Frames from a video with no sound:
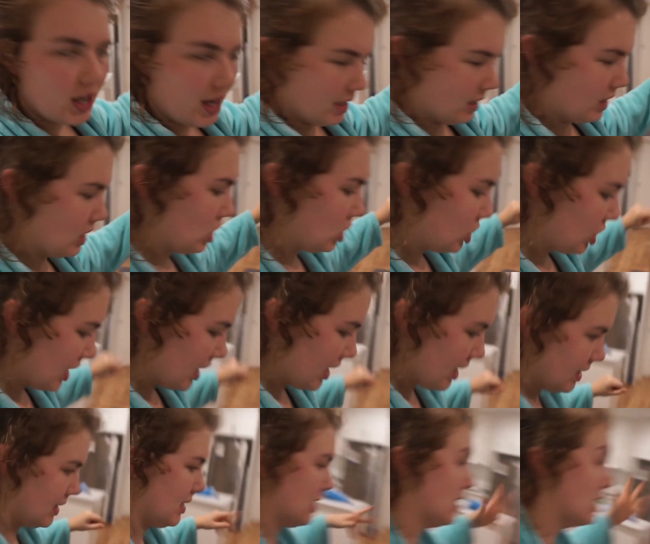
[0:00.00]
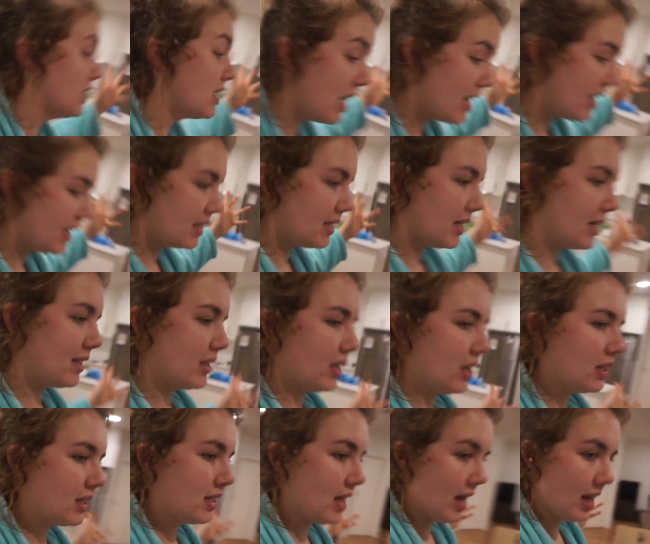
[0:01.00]
and the chairs and the dining set's gonna
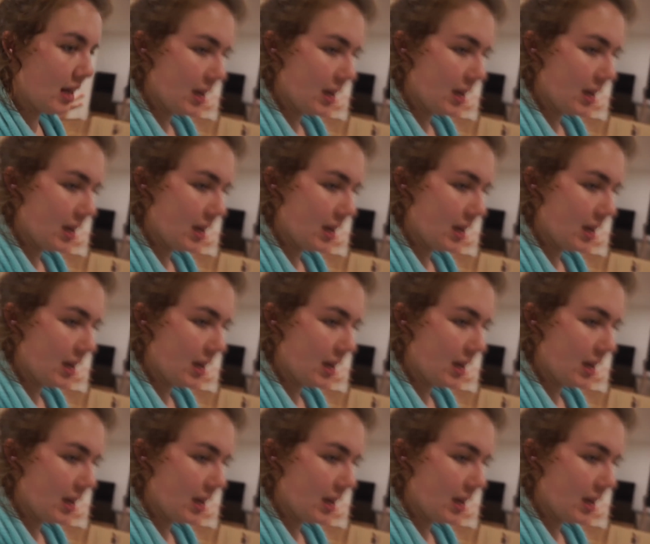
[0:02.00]
stay